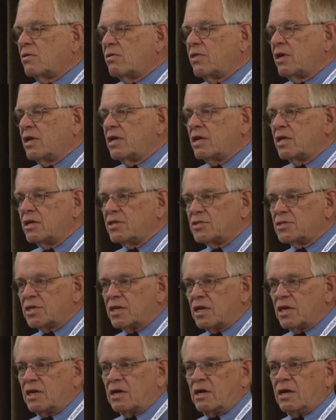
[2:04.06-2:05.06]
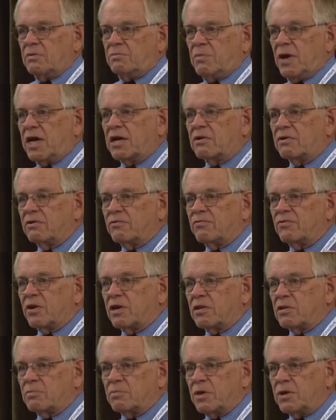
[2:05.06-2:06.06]
than it is to get a matter in
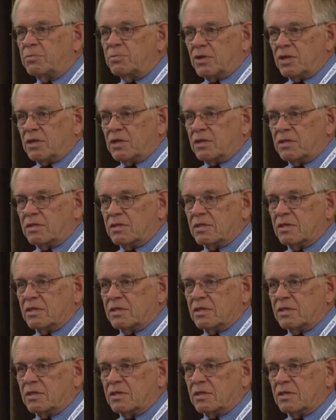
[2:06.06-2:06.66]
front of the people.